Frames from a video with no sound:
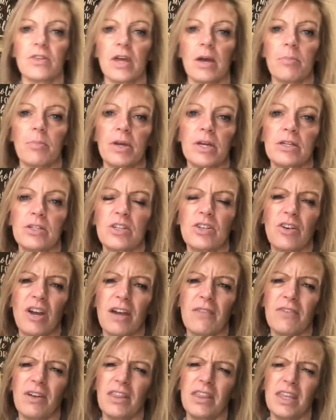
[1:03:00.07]
that
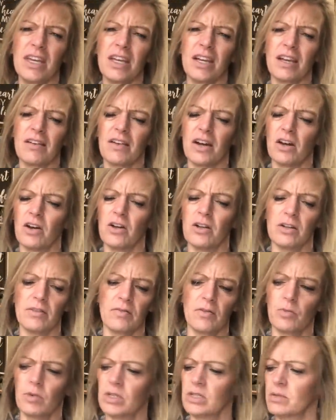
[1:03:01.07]
pantograph, I think I got all of
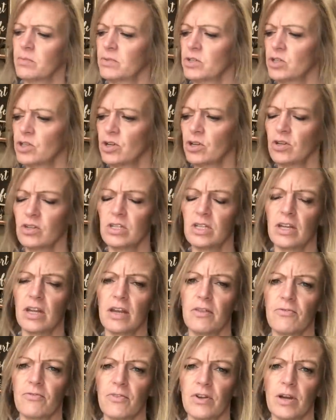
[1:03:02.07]
the ones I'm going to show you
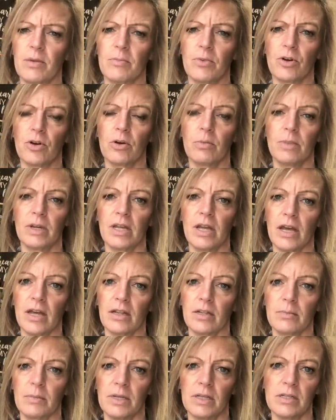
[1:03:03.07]
today from Urban
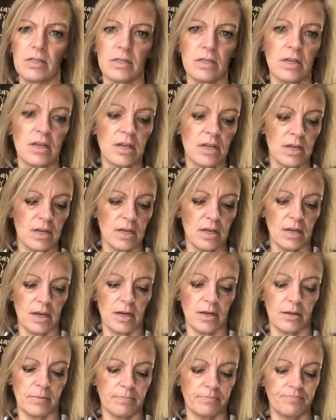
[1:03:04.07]
Elements.
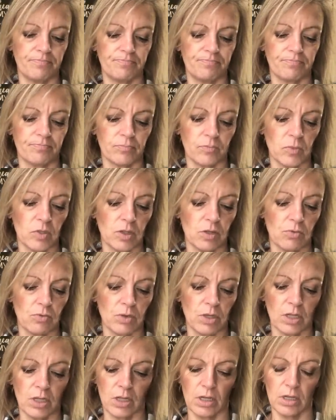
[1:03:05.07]
Um,
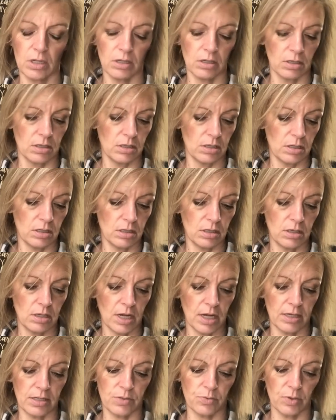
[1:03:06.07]
really
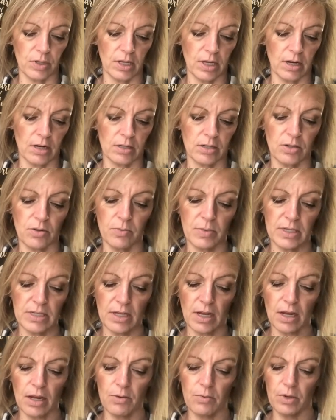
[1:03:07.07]
nice one there. So my
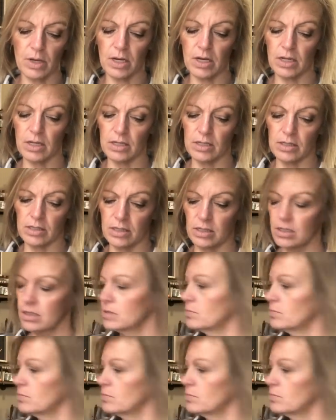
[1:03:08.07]
second one is this